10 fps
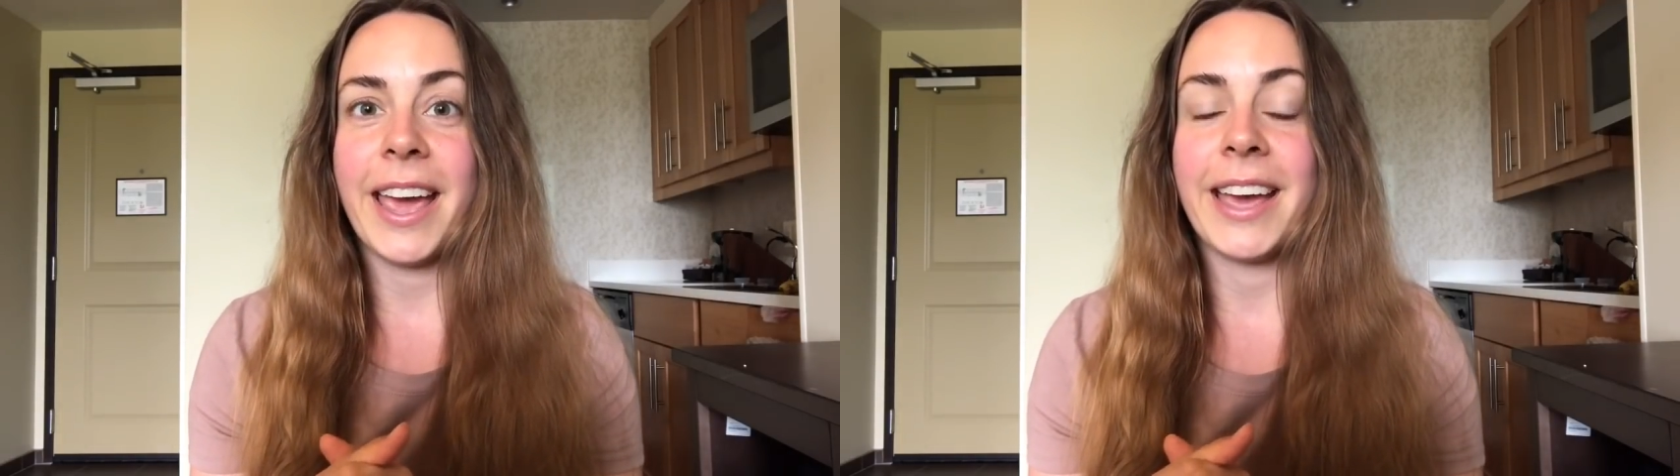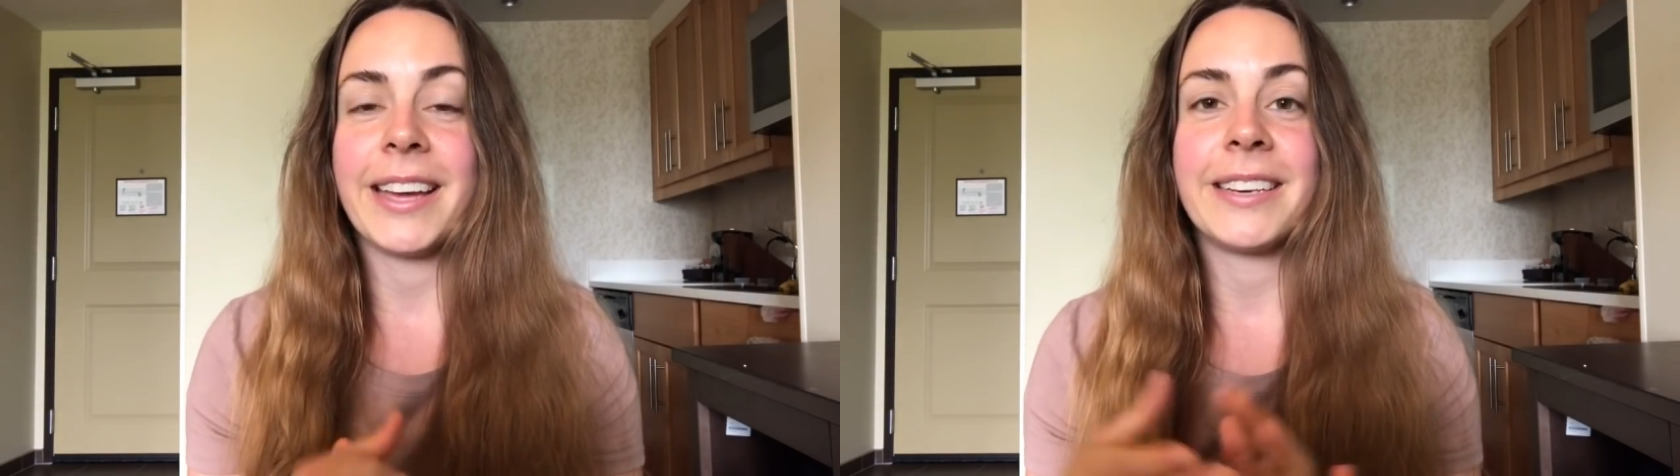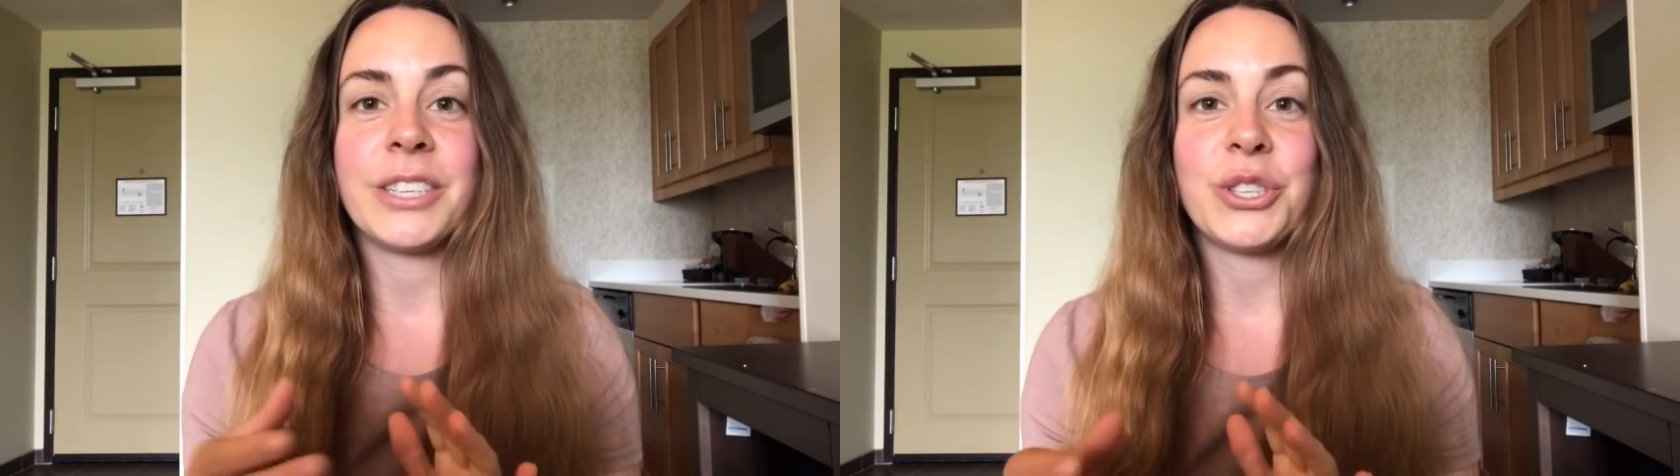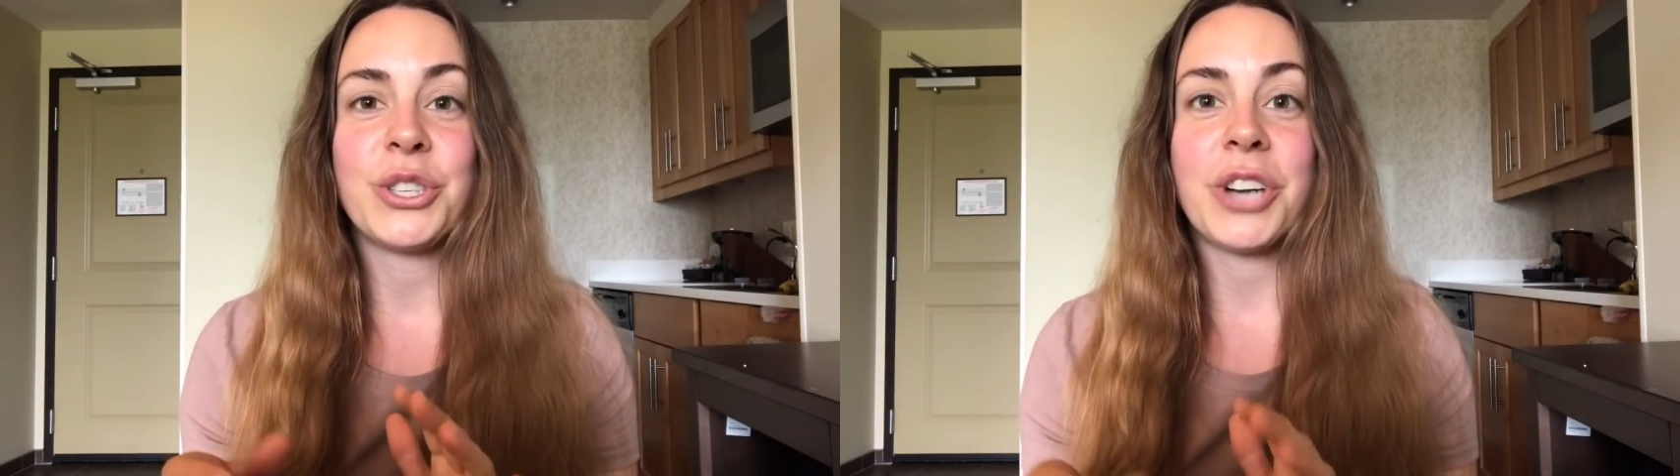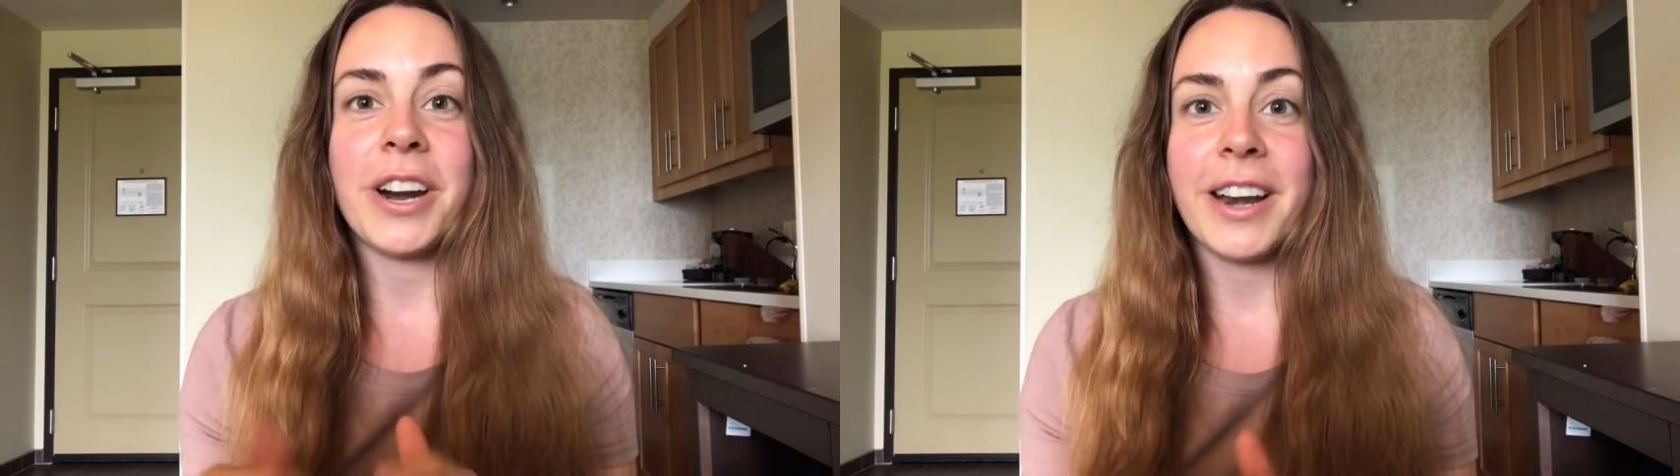and
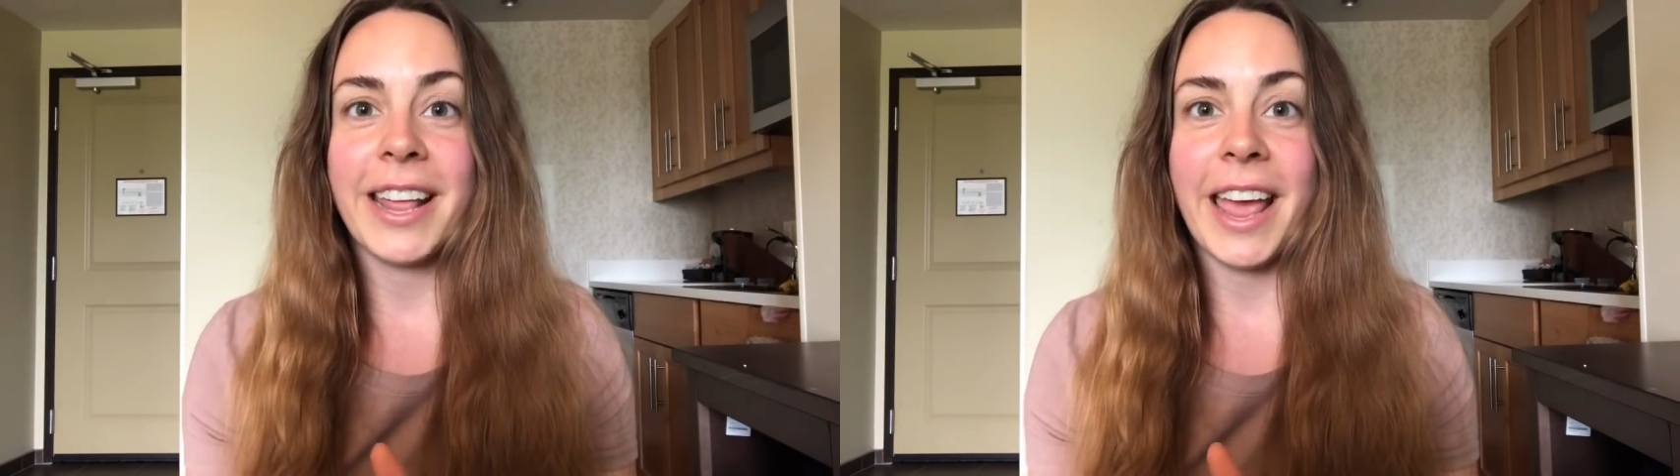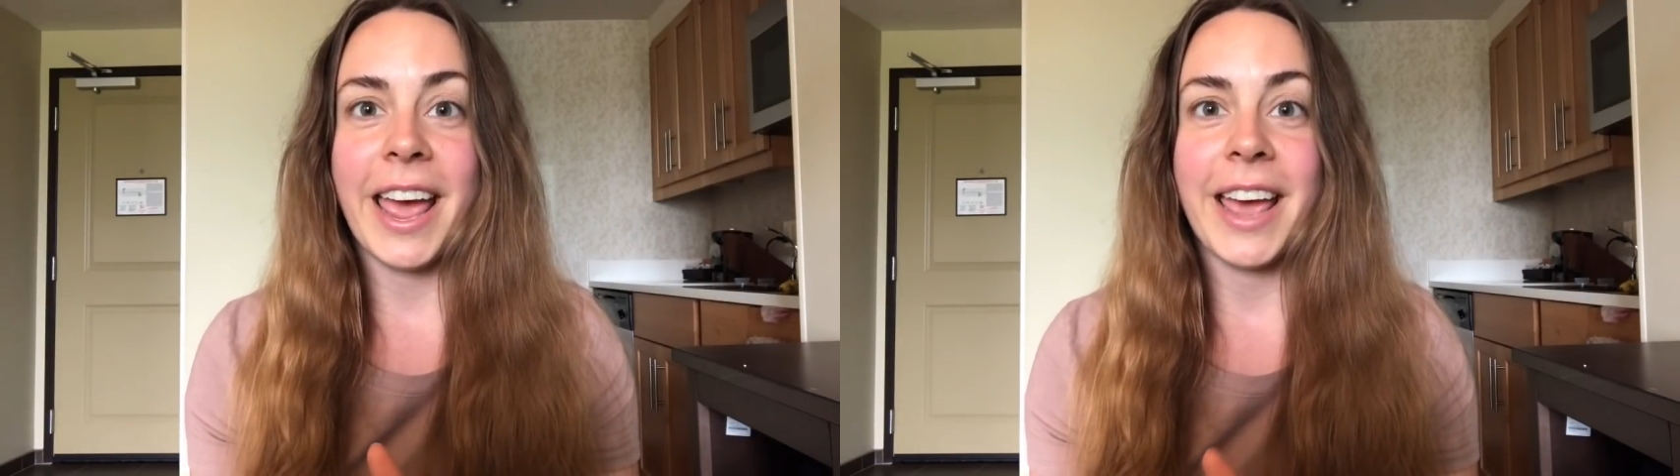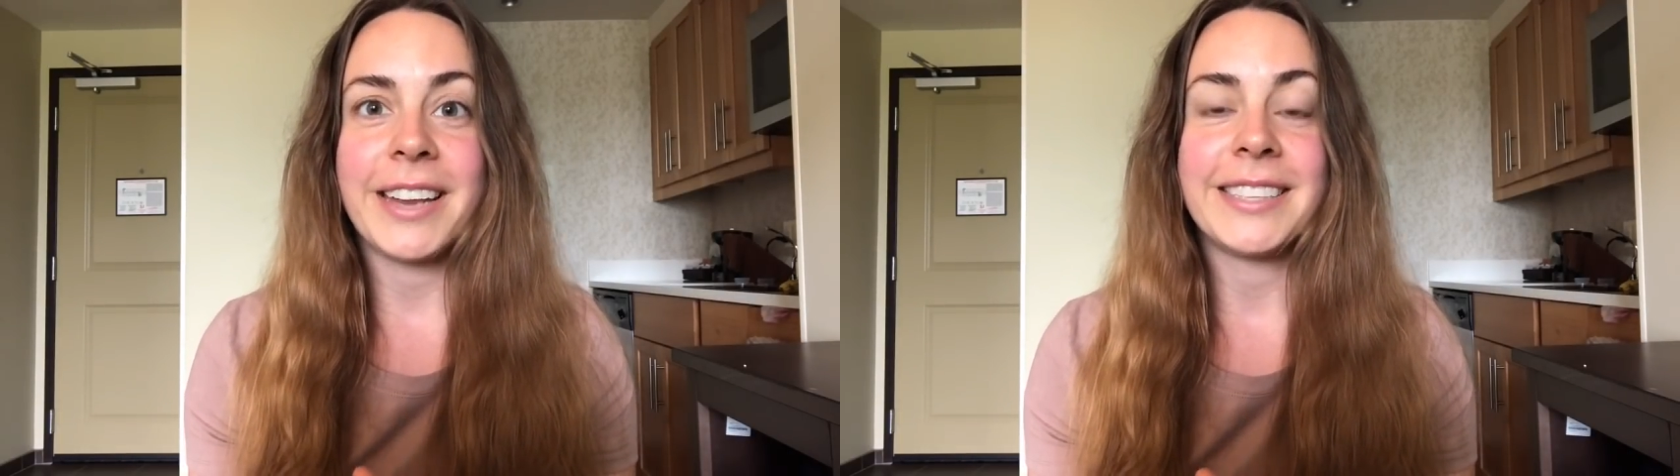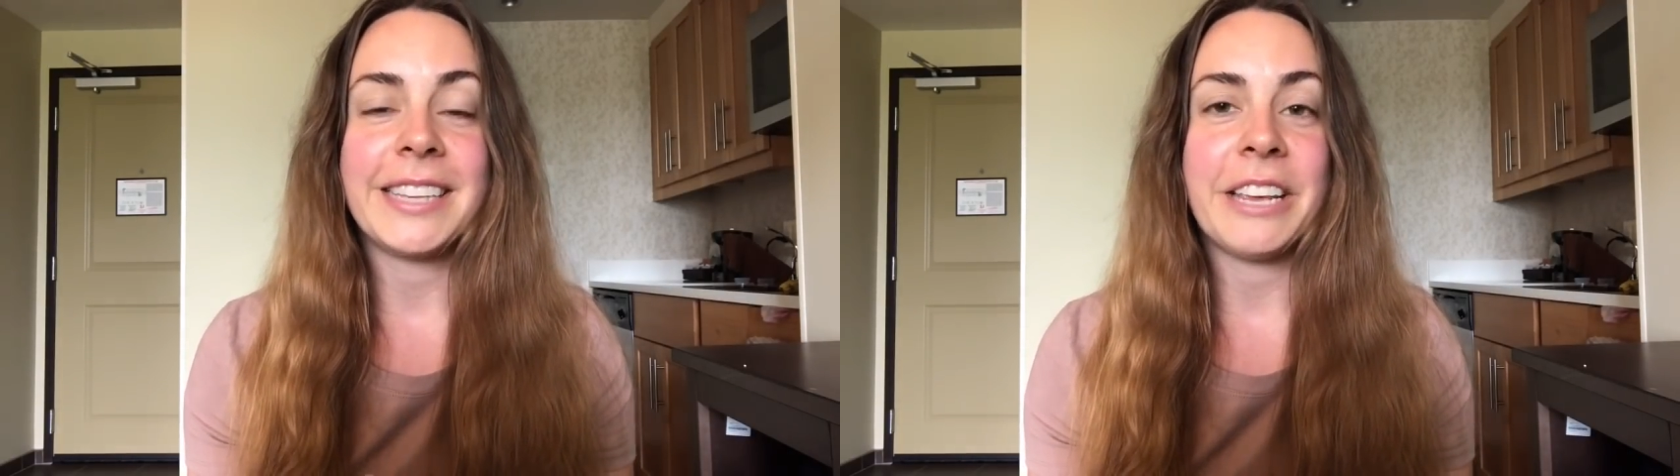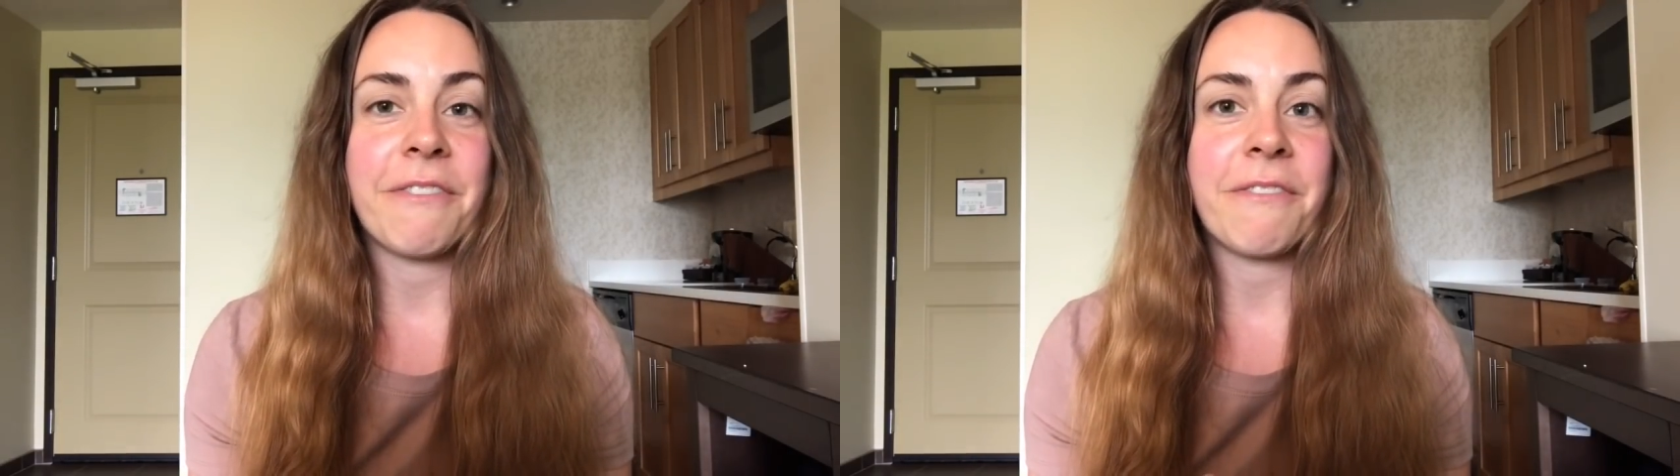start it again and
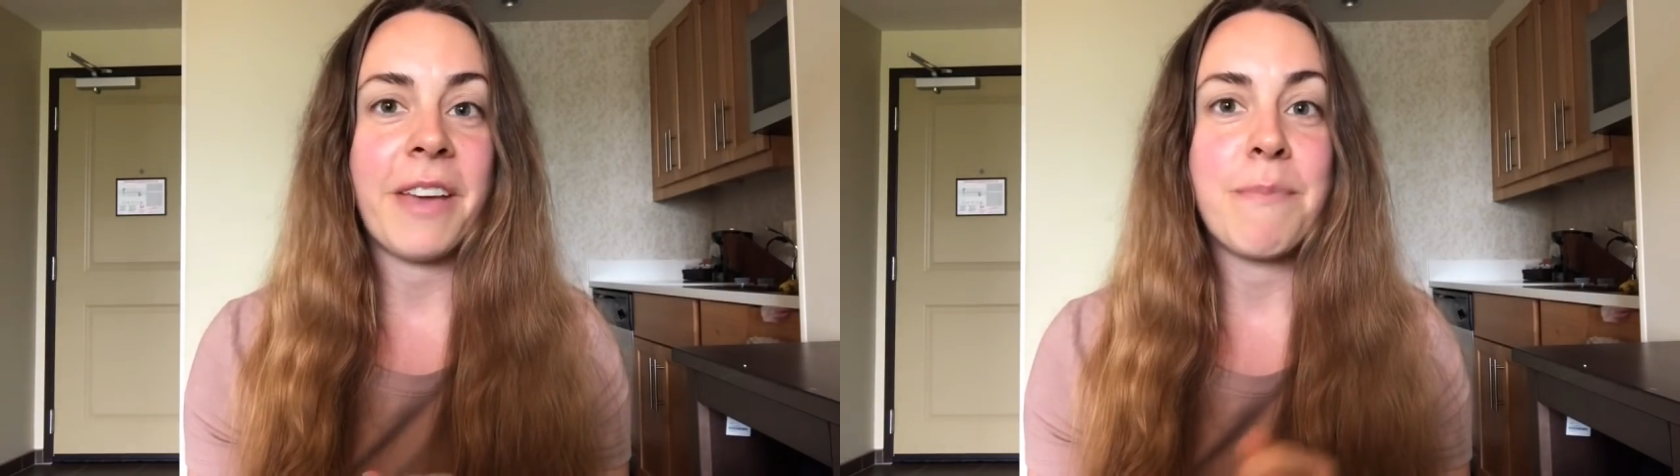see if